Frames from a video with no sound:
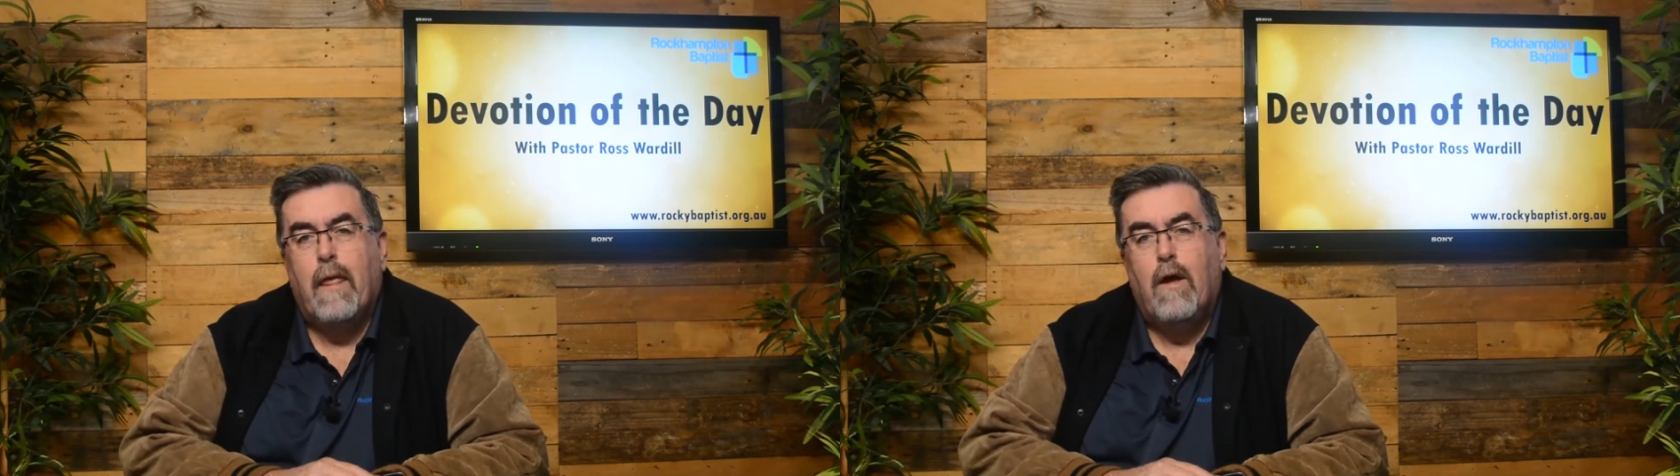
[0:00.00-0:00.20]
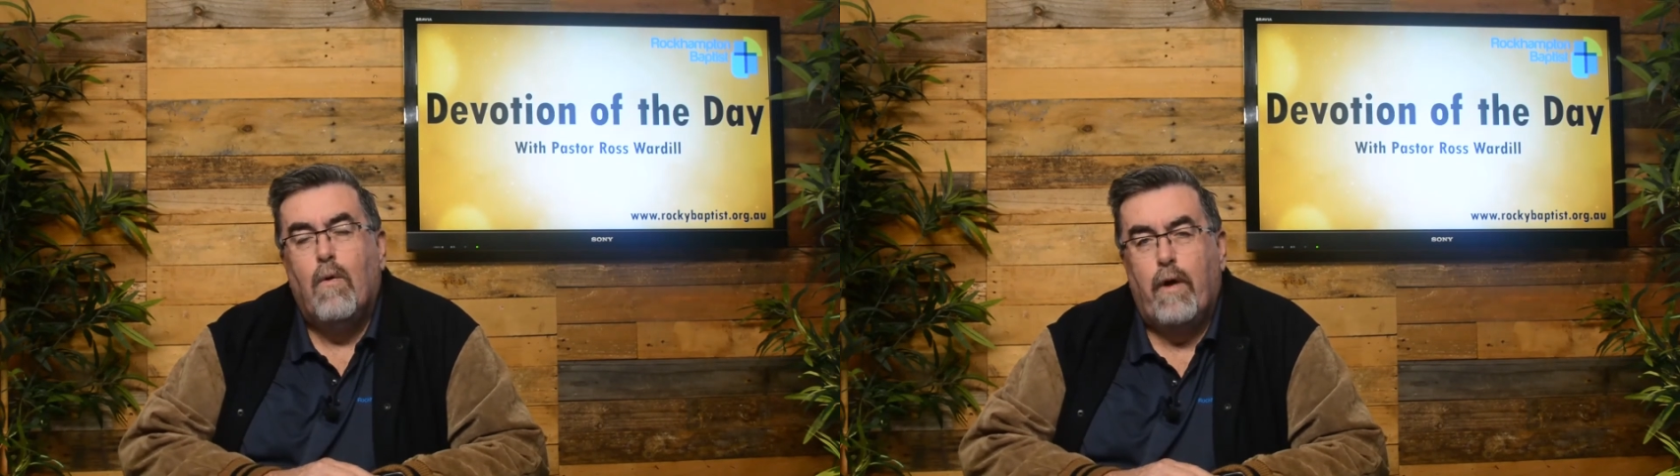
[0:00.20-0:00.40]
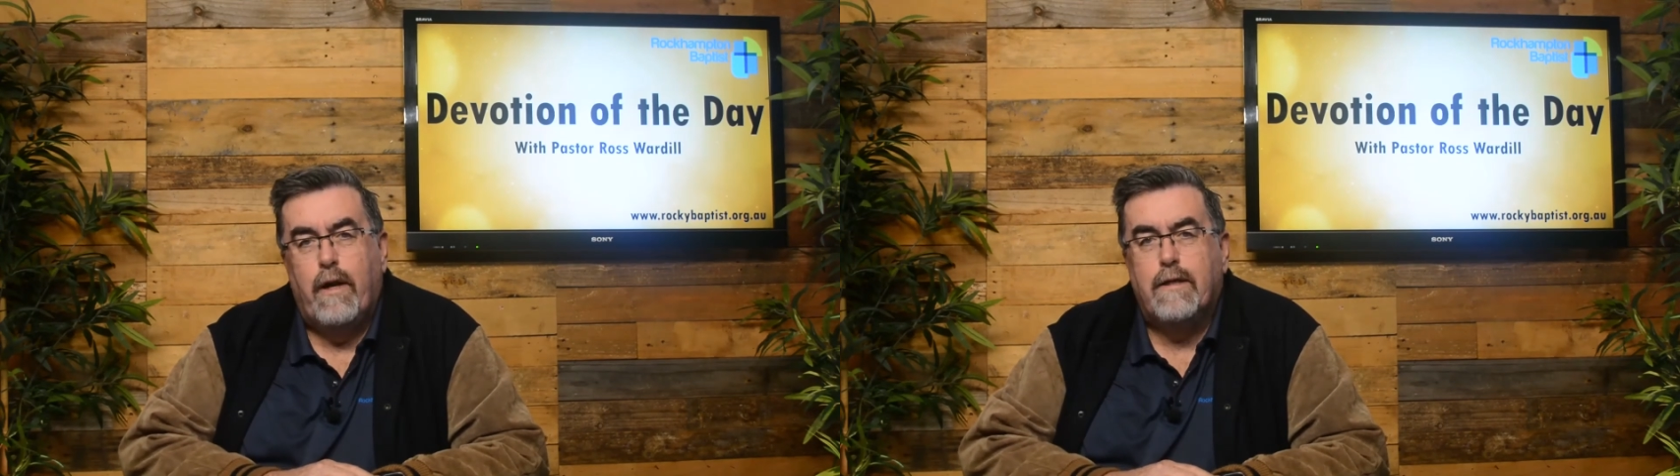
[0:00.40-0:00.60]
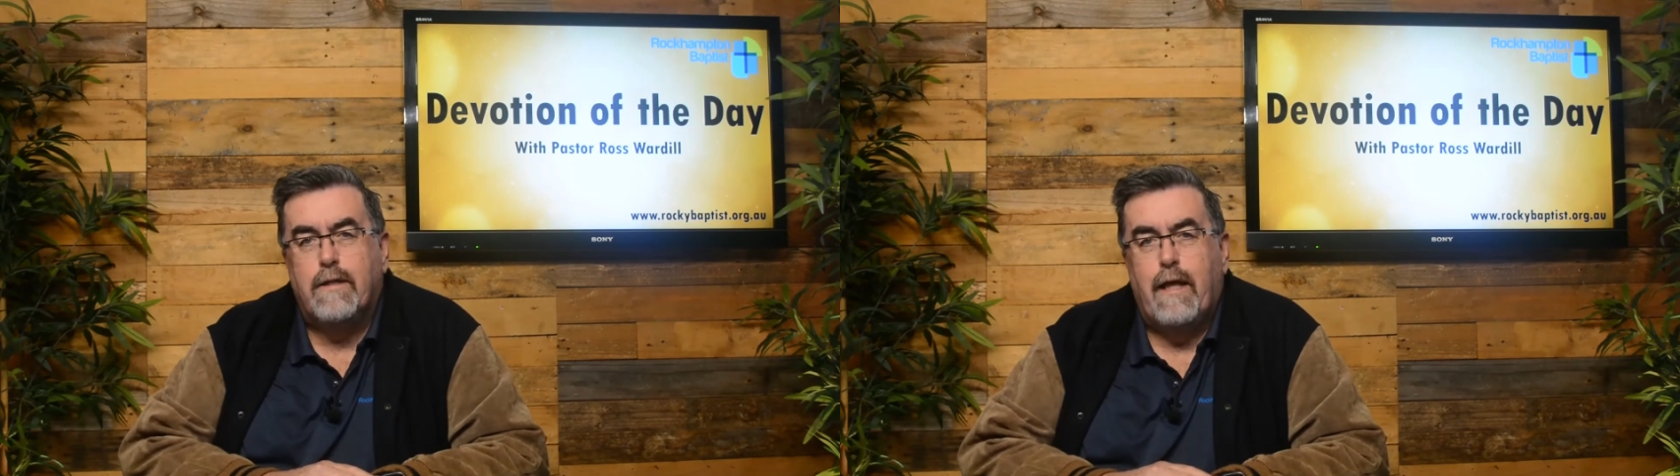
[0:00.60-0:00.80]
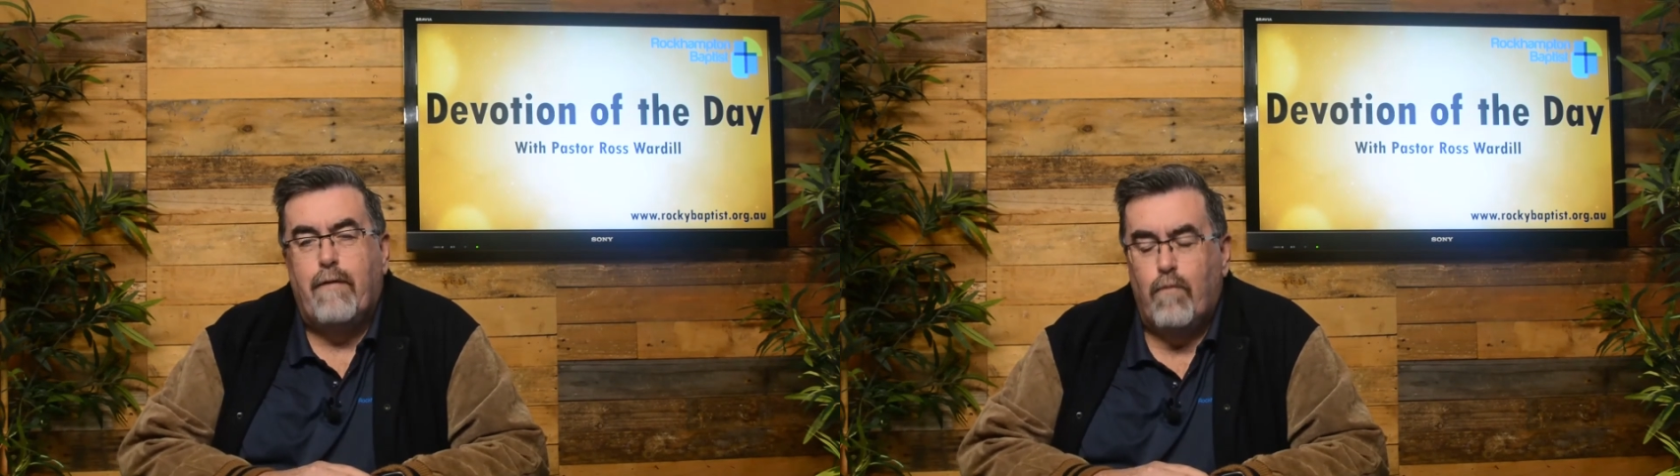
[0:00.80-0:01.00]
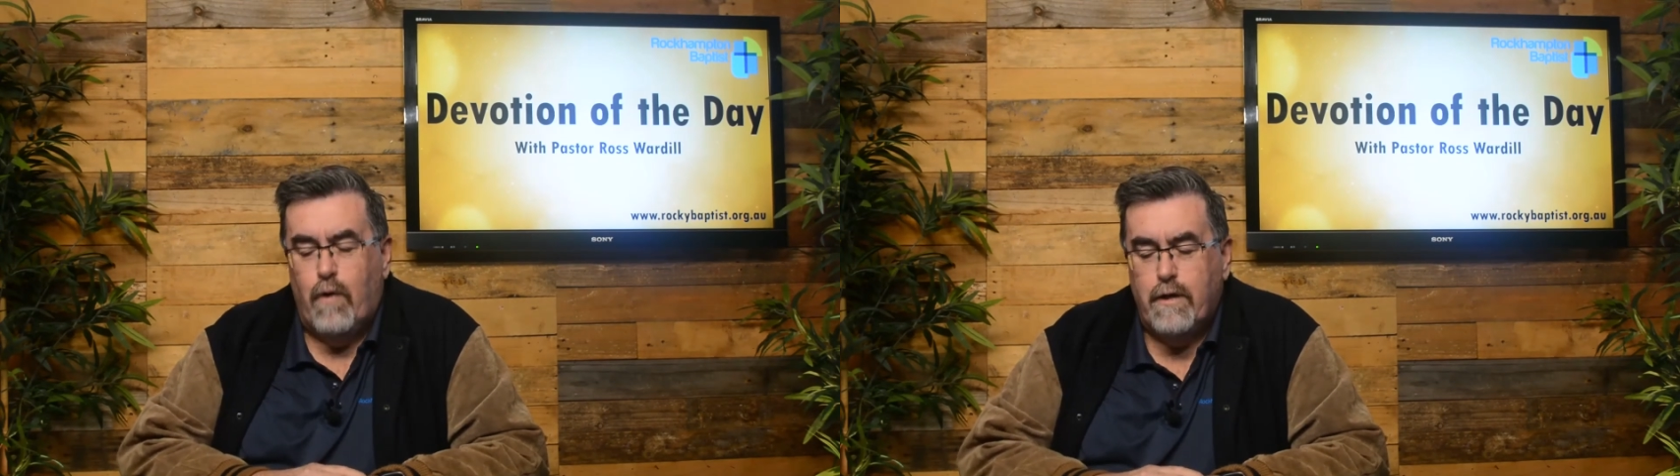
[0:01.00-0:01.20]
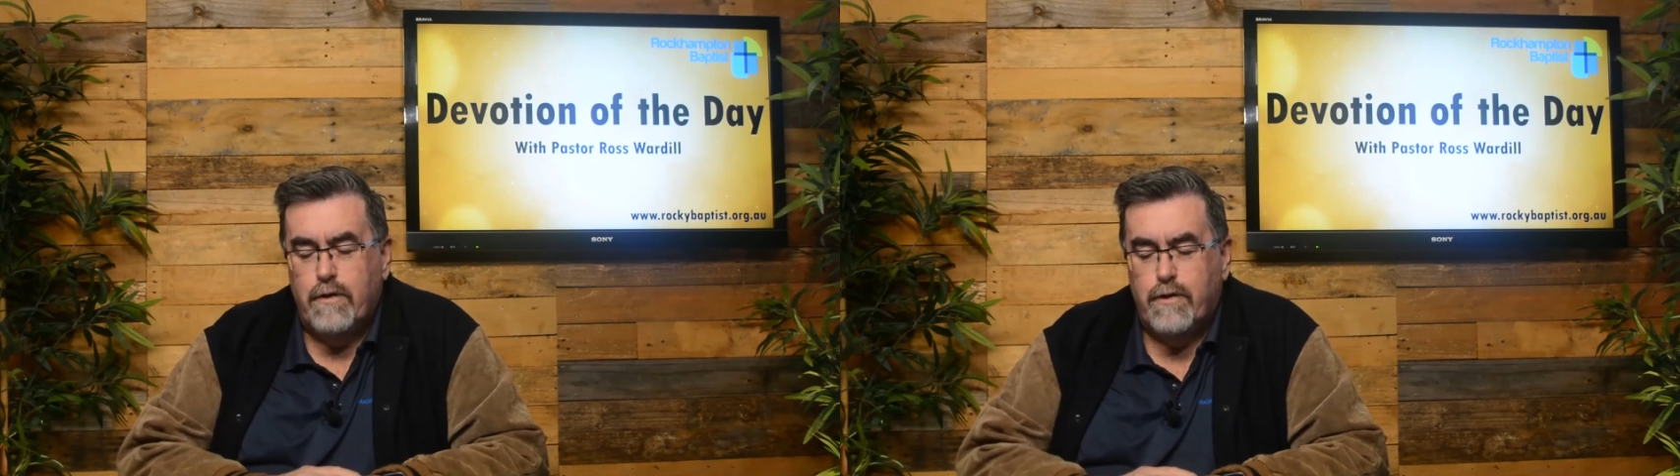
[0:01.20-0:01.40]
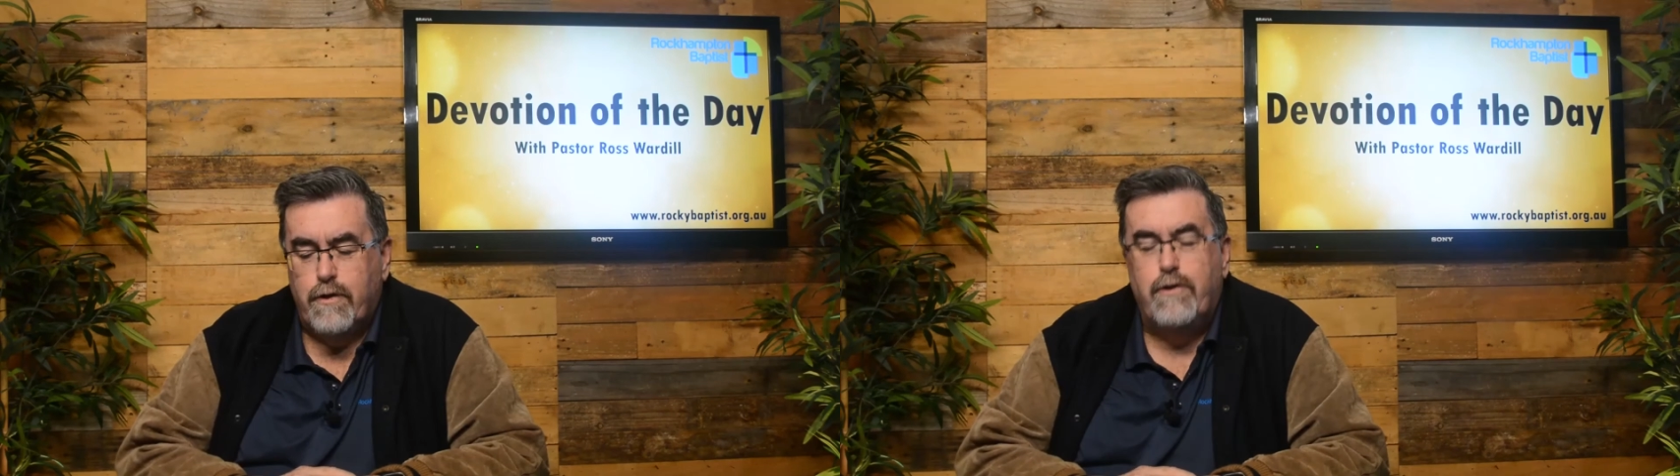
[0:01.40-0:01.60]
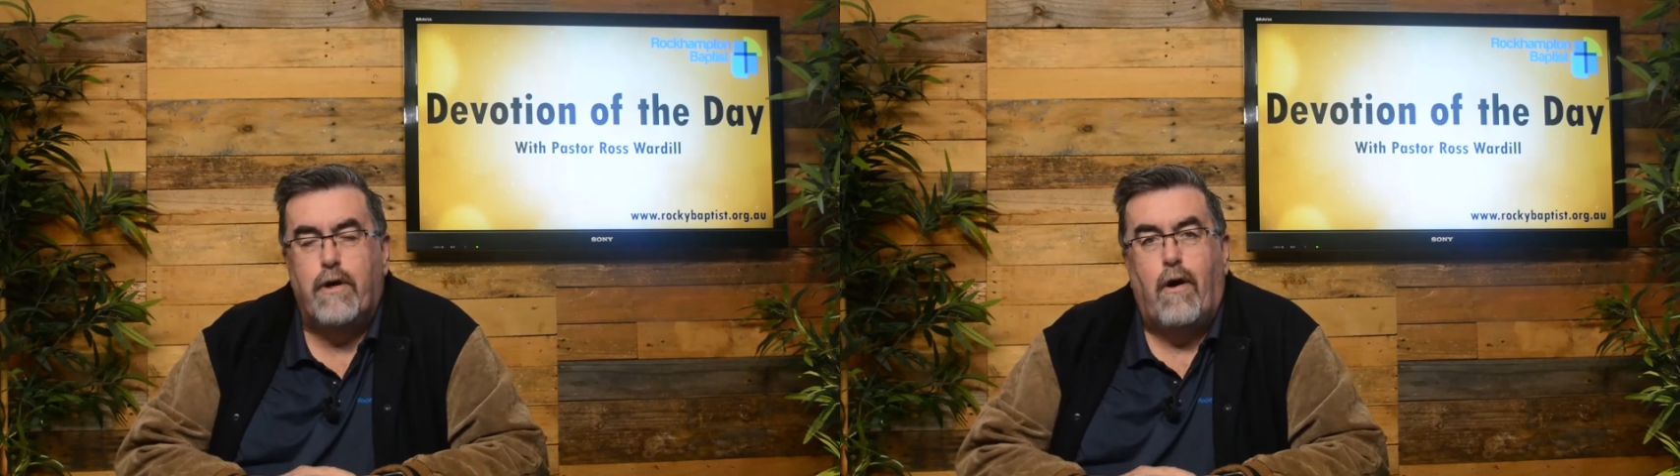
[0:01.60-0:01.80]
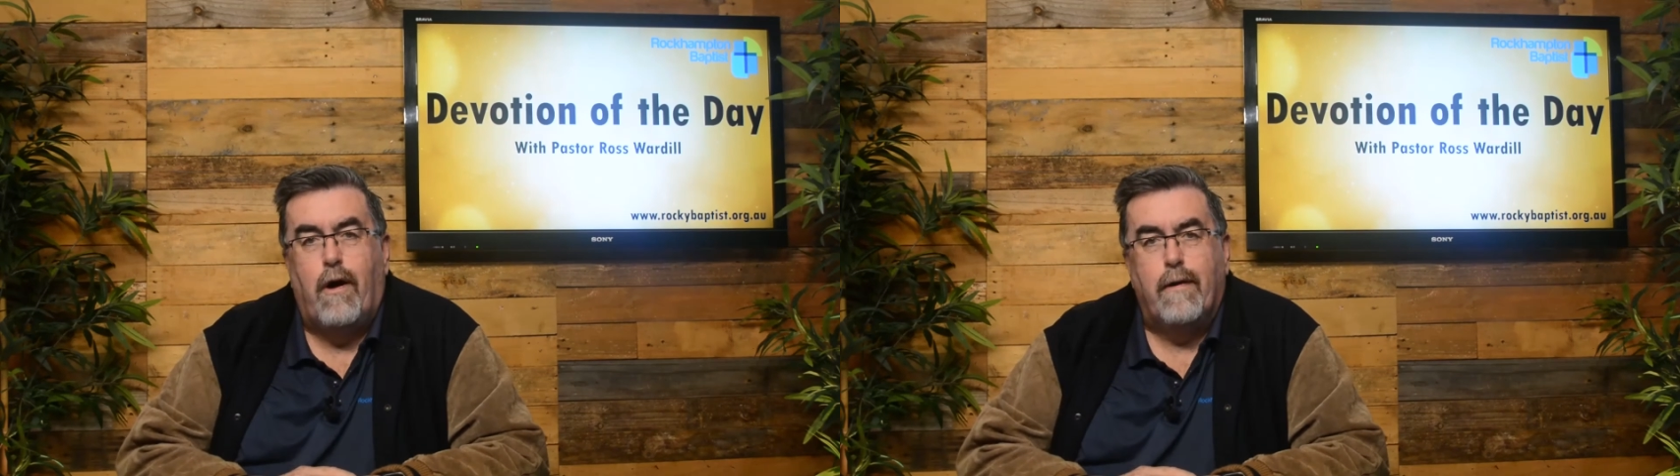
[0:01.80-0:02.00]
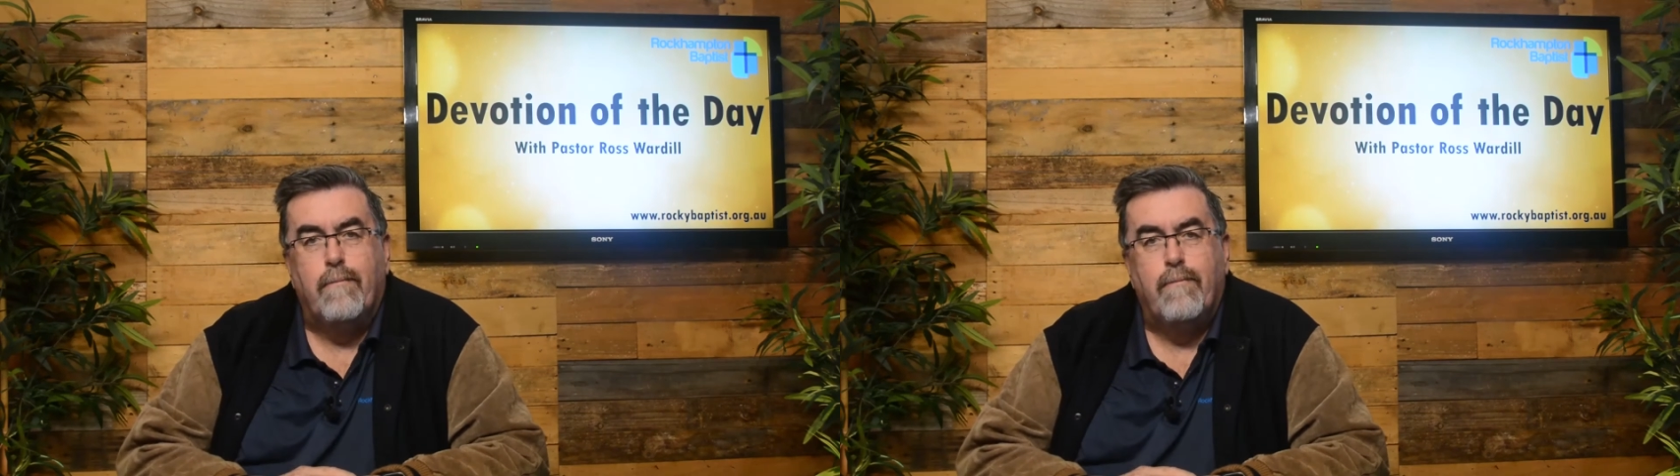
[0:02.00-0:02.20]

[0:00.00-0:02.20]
when his loved ones die."